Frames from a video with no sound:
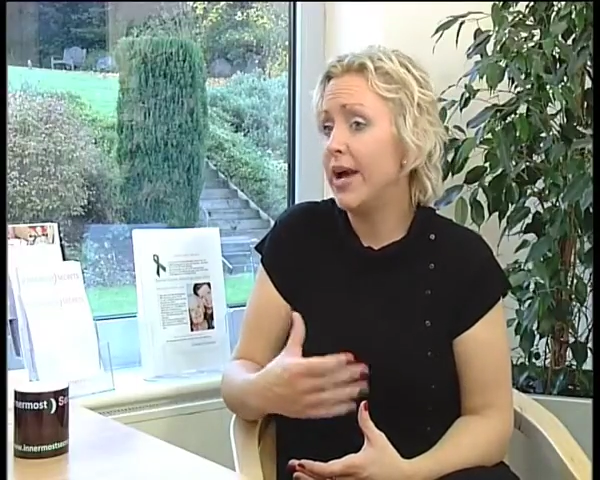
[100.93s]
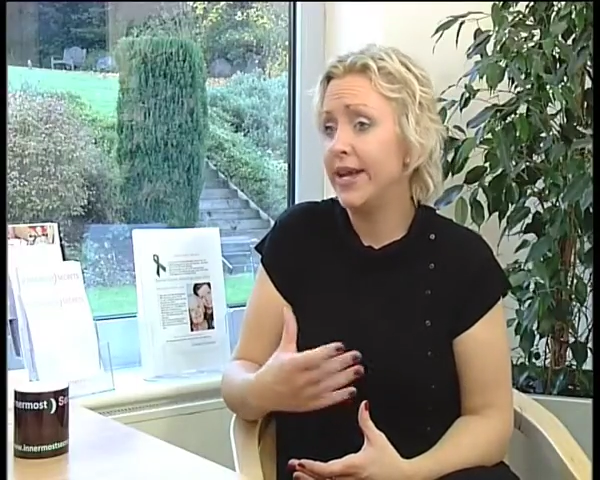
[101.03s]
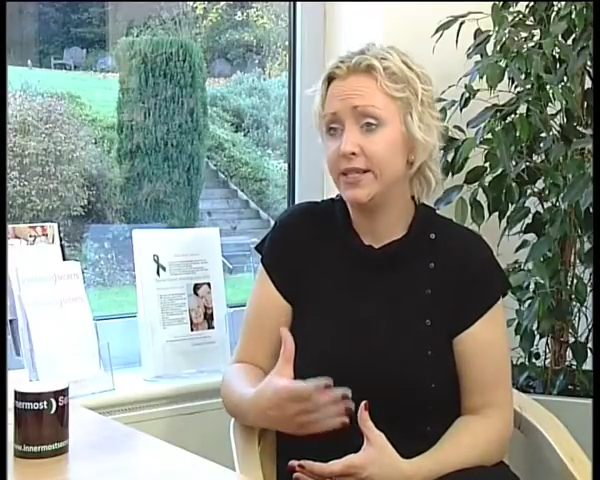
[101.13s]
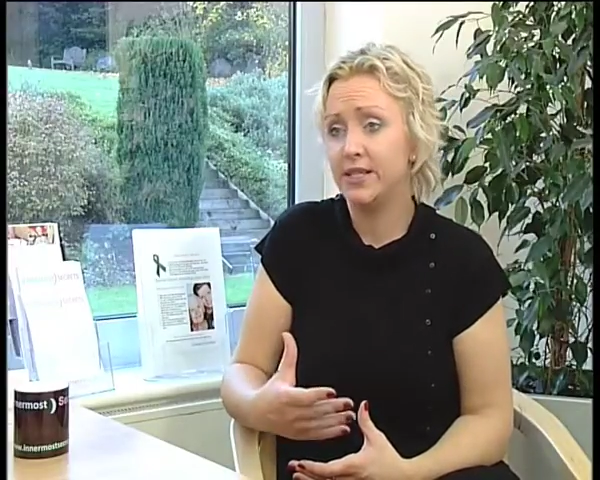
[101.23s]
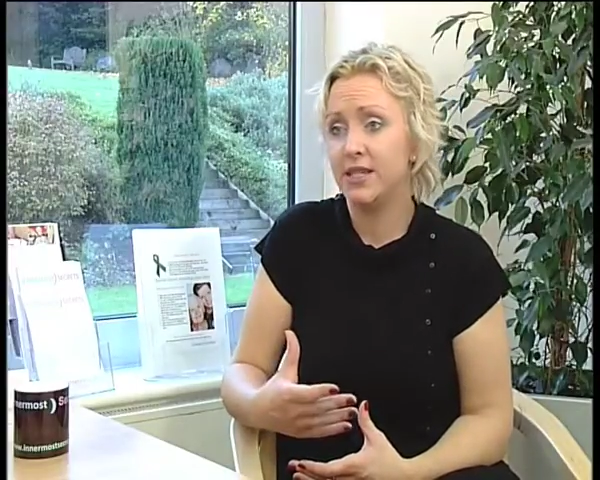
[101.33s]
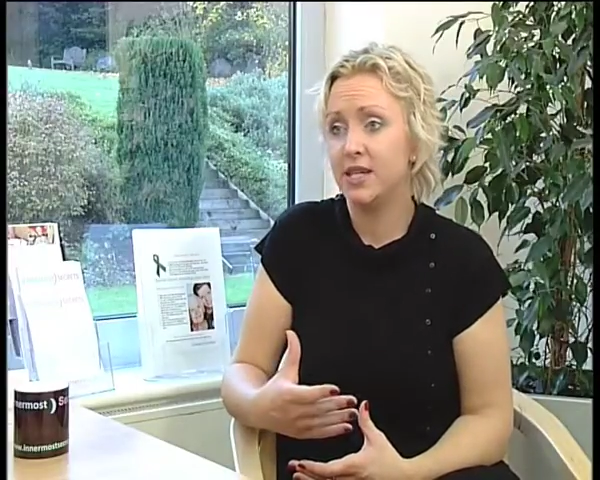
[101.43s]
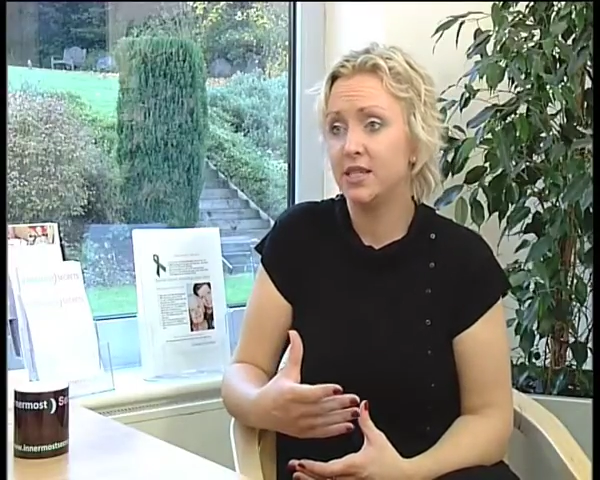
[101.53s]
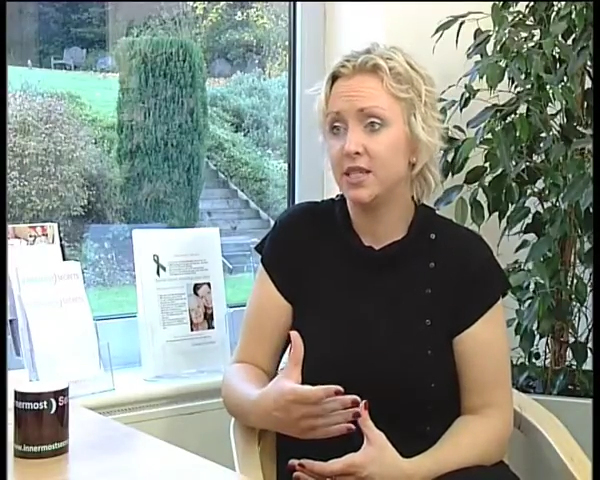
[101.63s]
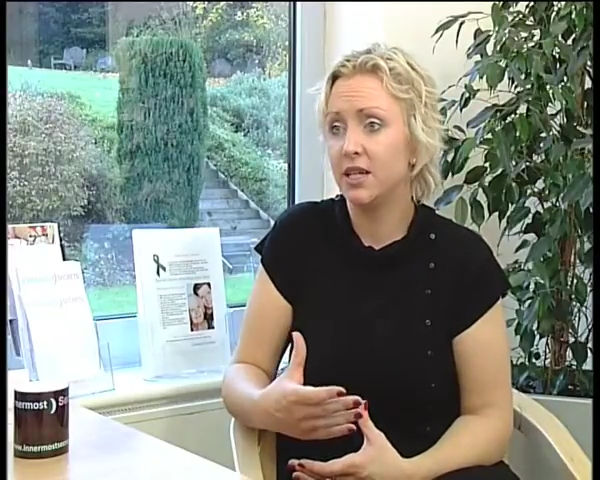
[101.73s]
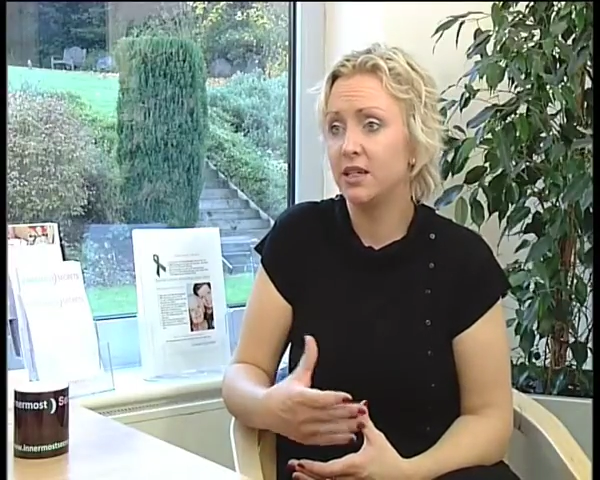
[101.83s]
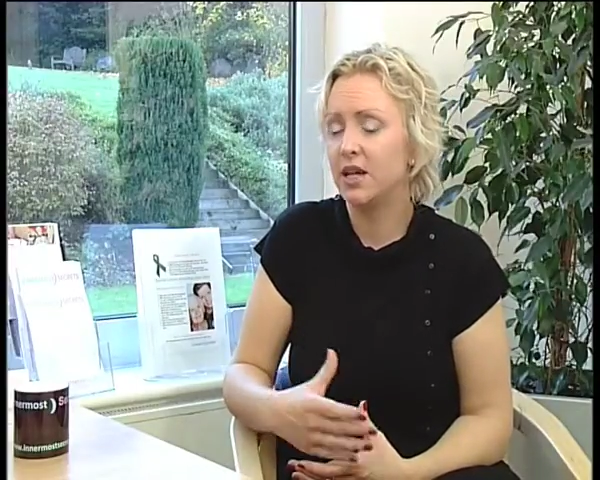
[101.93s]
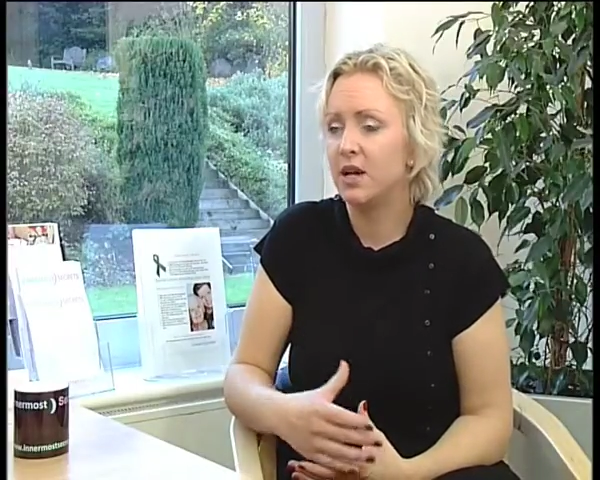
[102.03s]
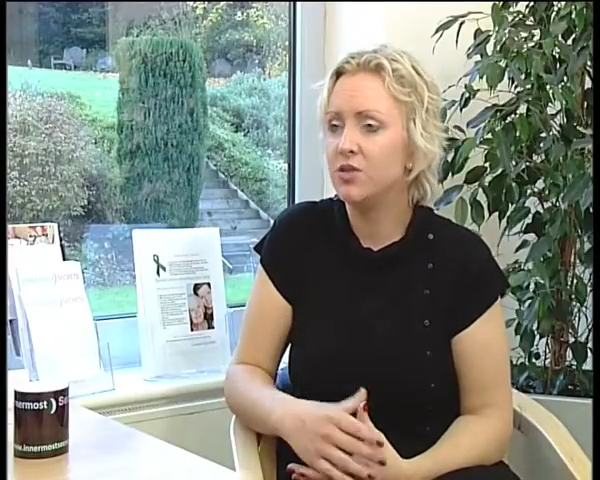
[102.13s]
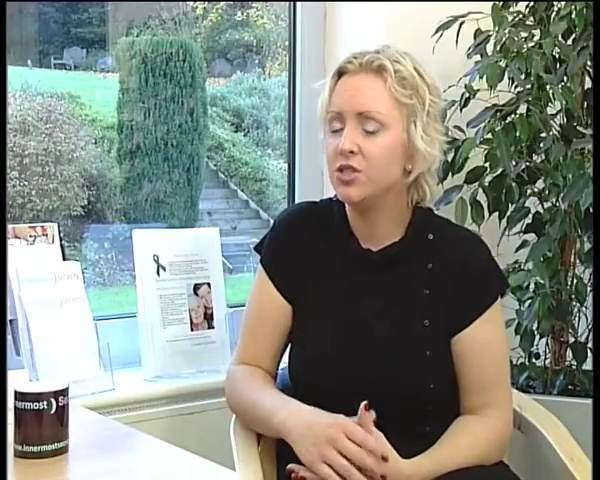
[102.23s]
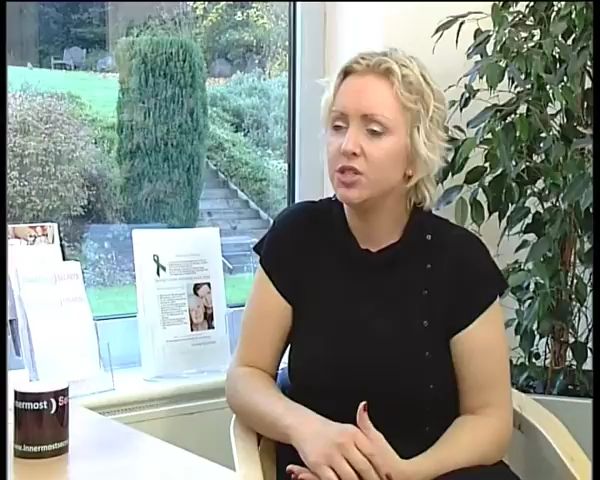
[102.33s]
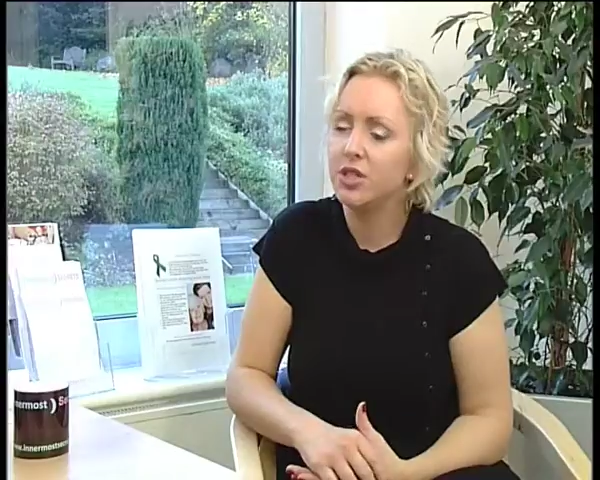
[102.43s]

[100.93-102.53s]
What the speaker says: AIDS testing? How would you do